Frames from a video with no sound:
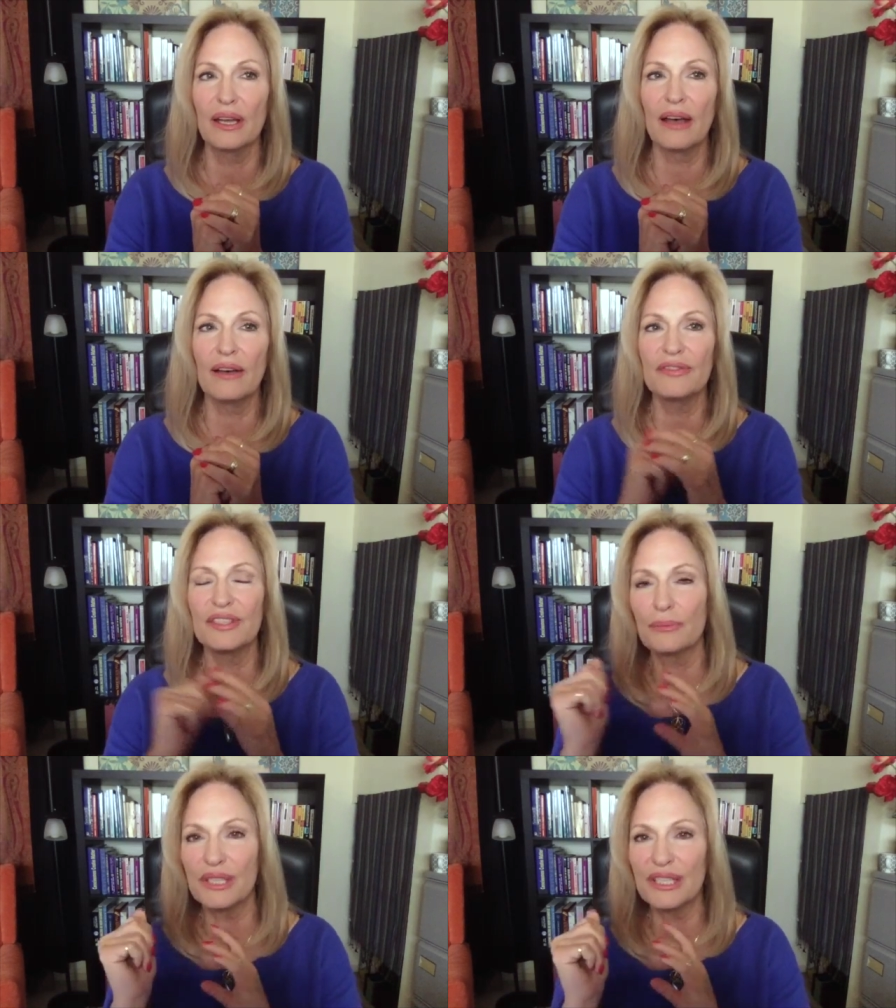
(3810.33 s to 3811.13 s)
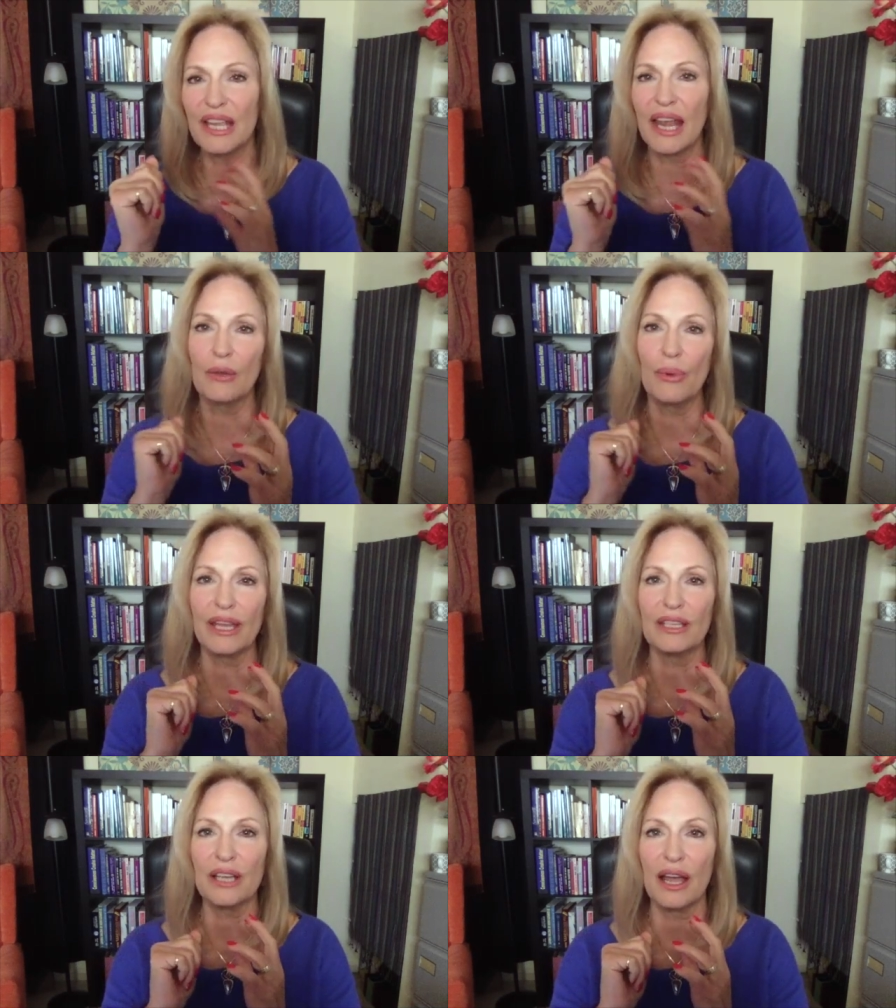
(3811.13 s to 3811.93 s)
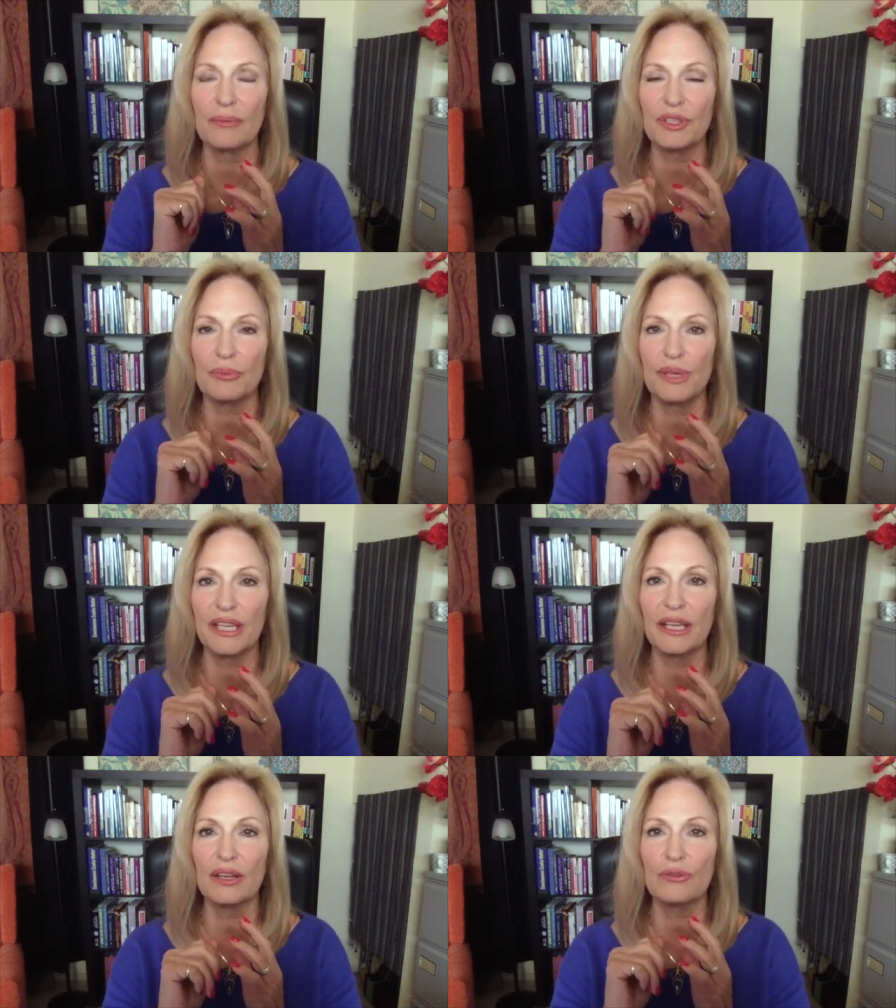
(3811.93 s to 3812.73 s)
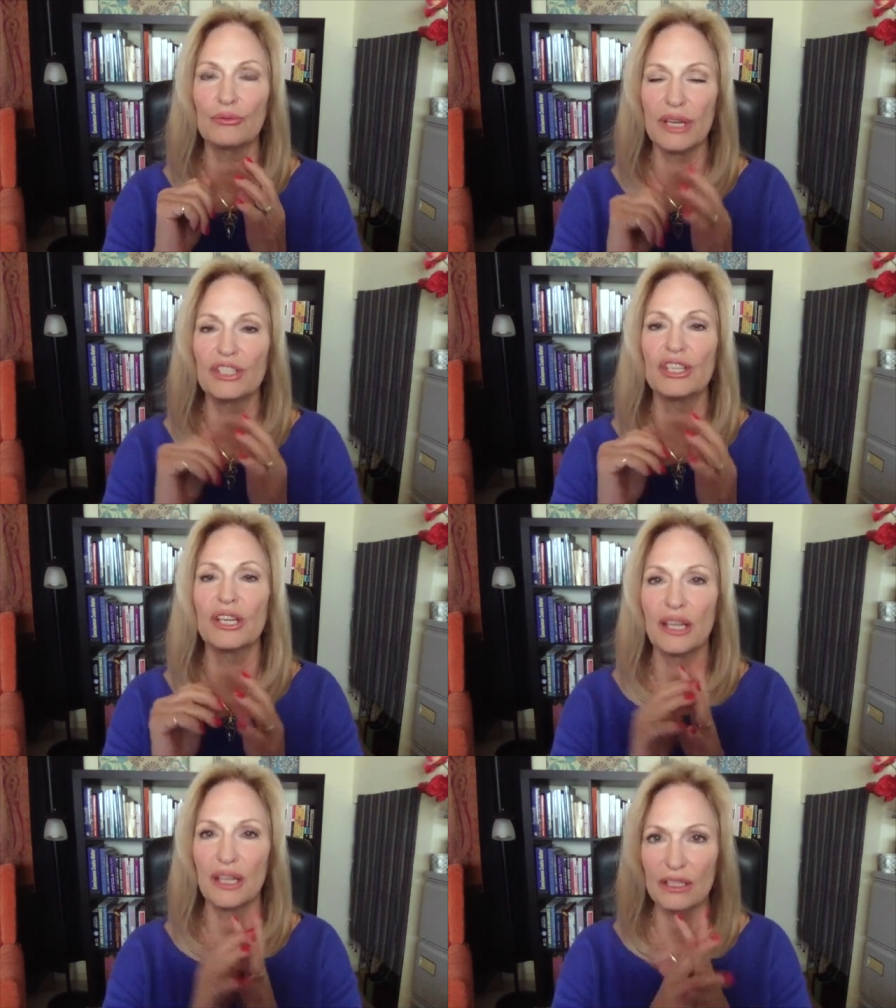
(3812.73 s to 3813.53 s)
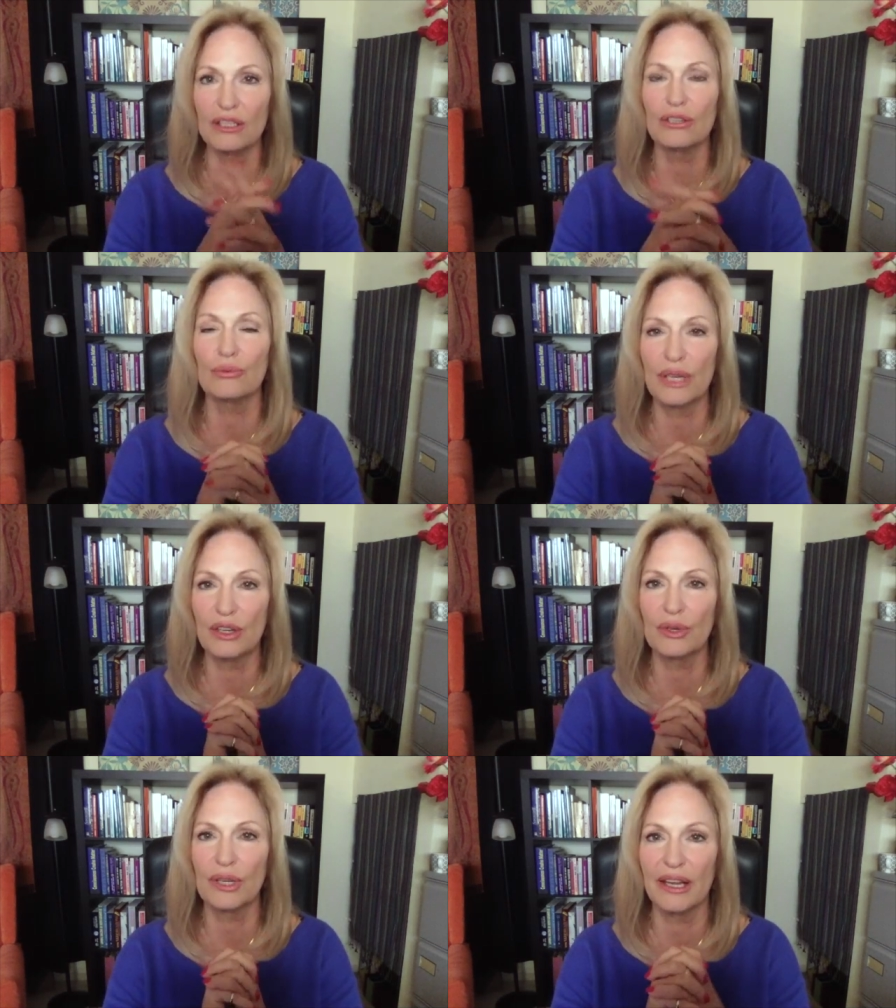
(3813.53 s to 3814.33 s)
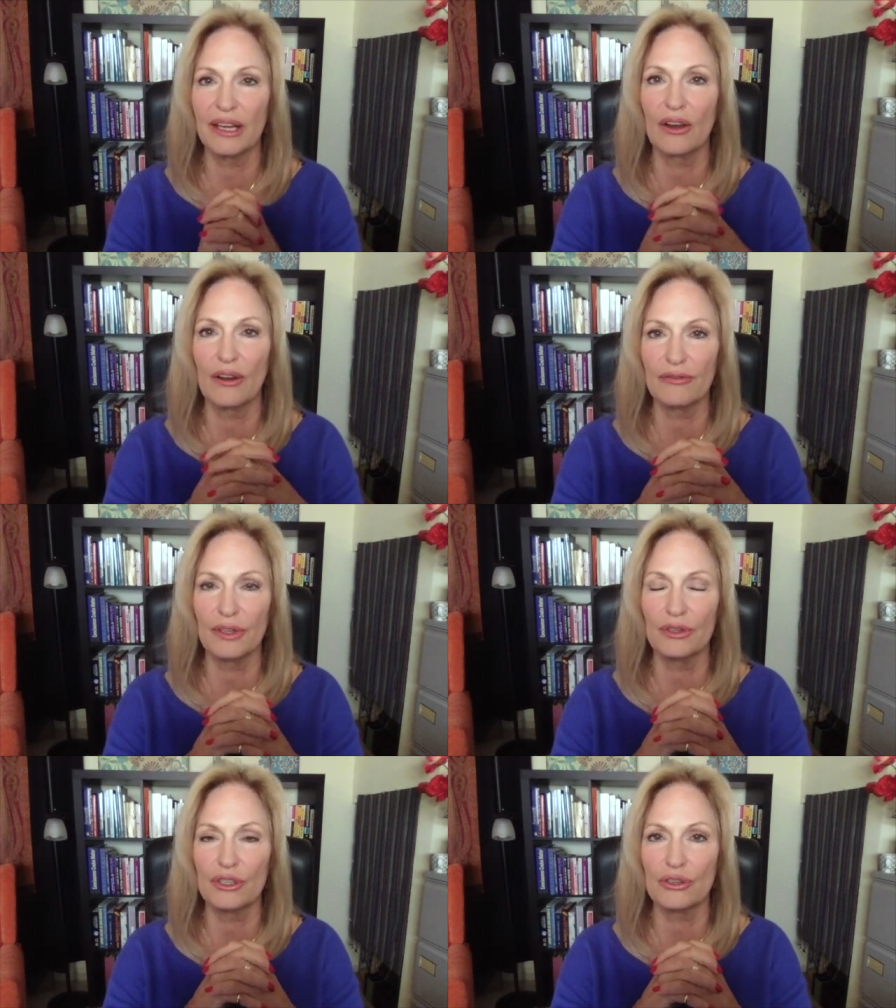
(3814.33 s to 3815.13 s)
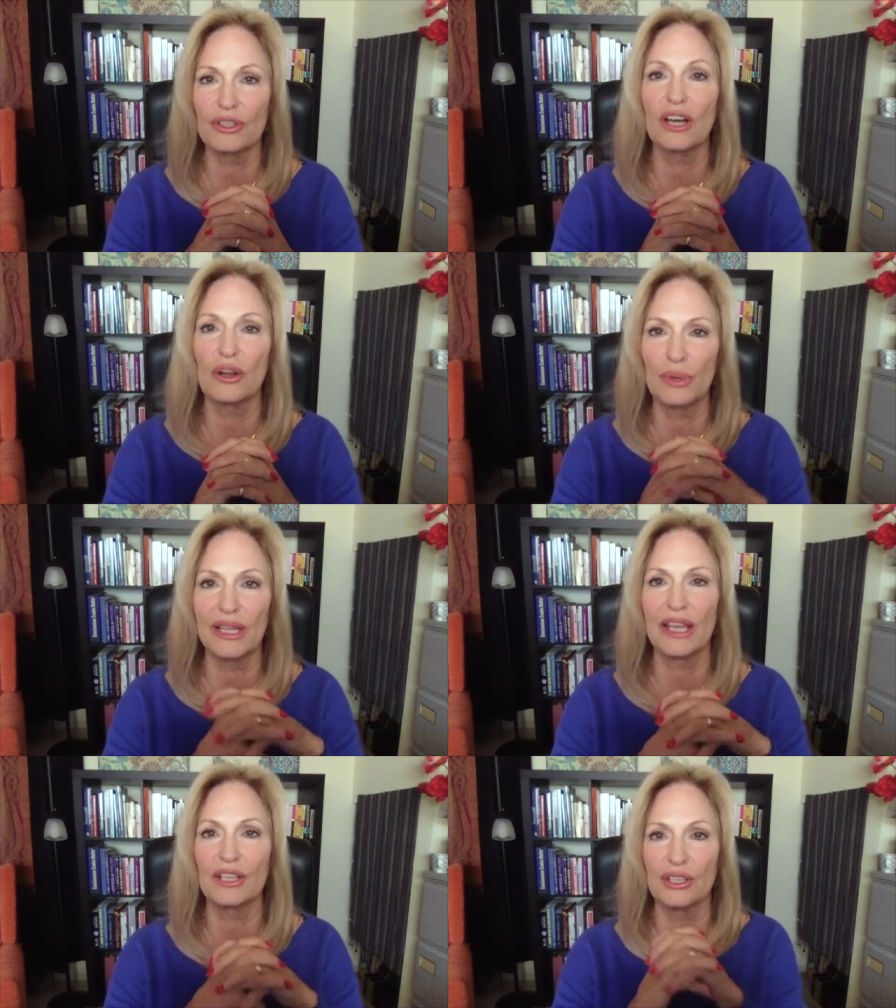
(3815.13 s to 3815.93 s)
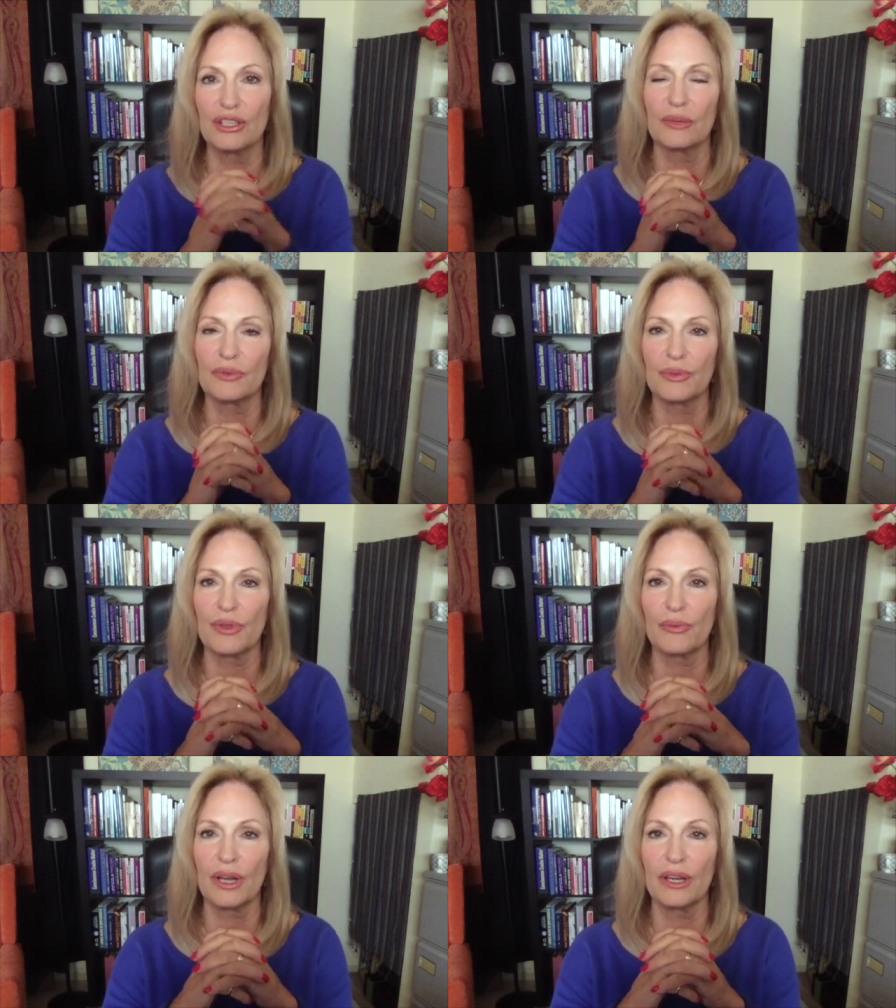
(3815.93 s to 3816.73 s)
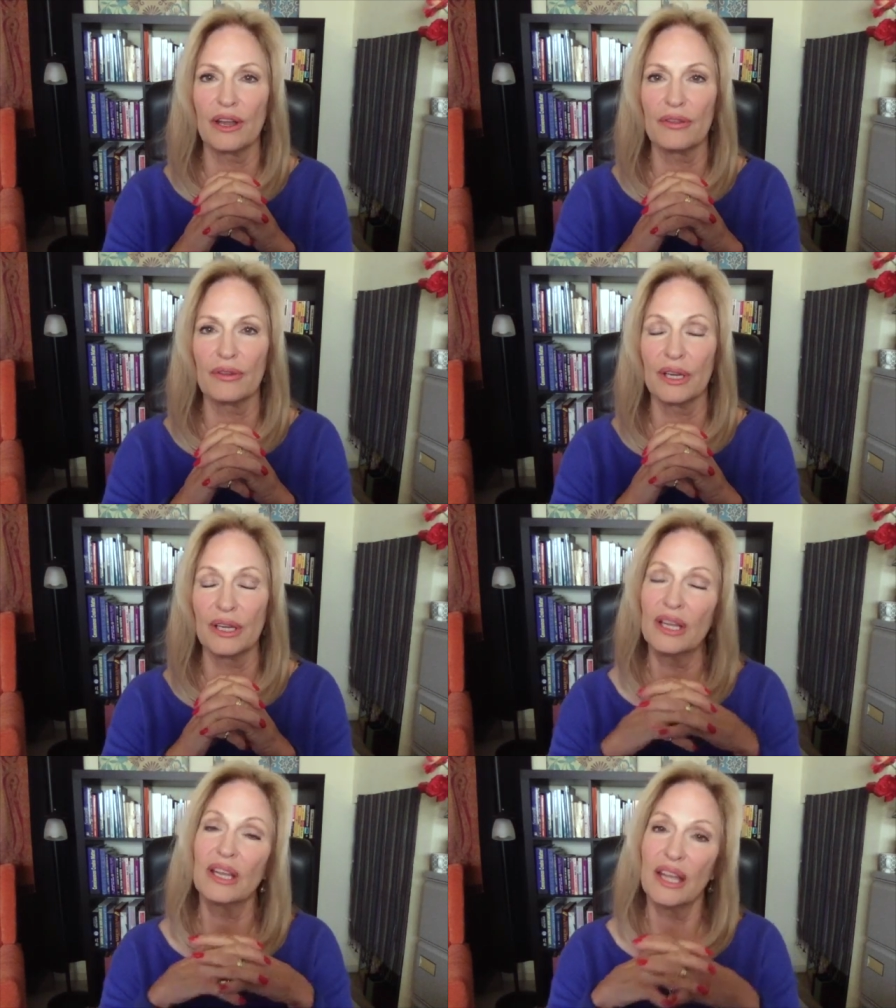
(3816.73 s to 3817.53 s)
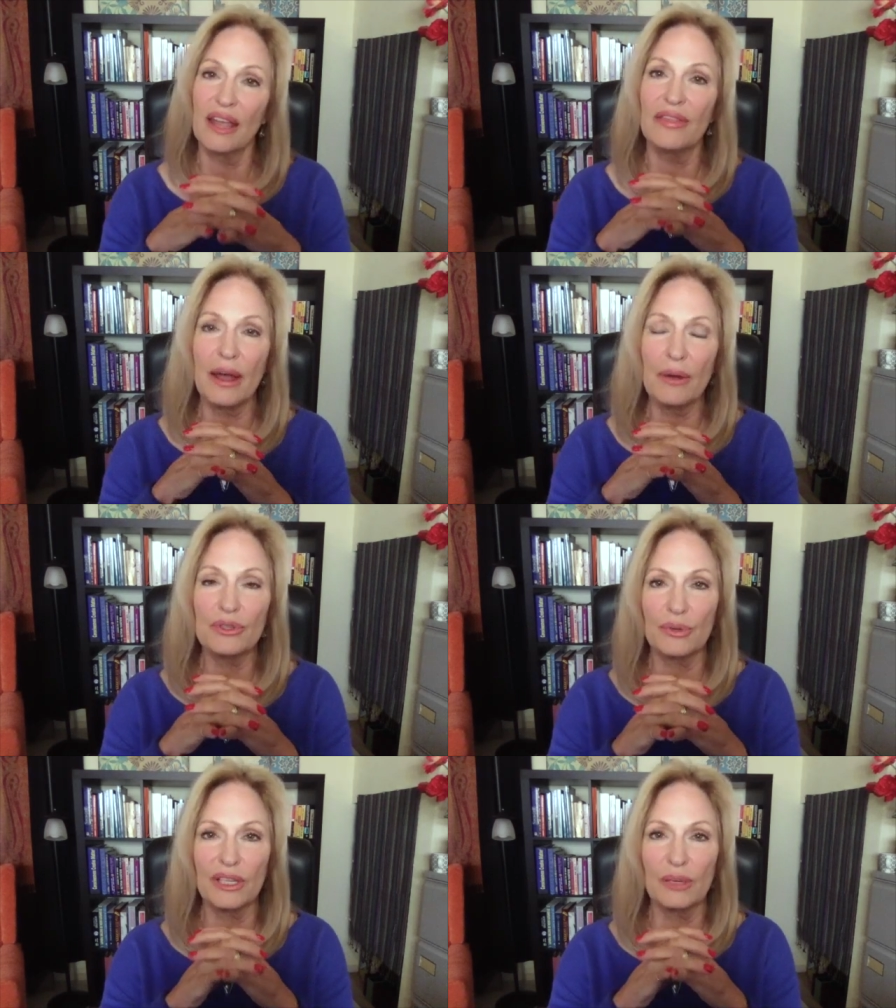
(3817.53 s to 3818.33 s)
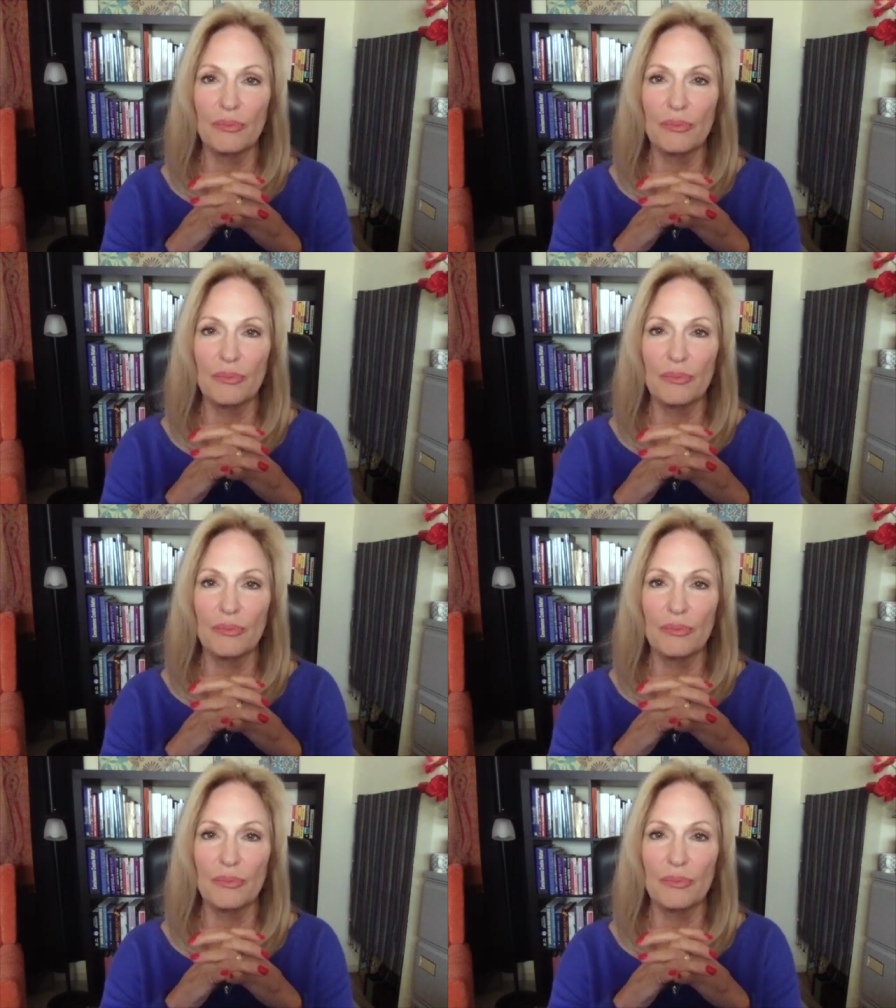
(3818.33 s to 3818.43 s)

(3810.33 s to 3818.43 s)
of some segue time to begin reaching into recreating our futures and our relationships with one another. And that was really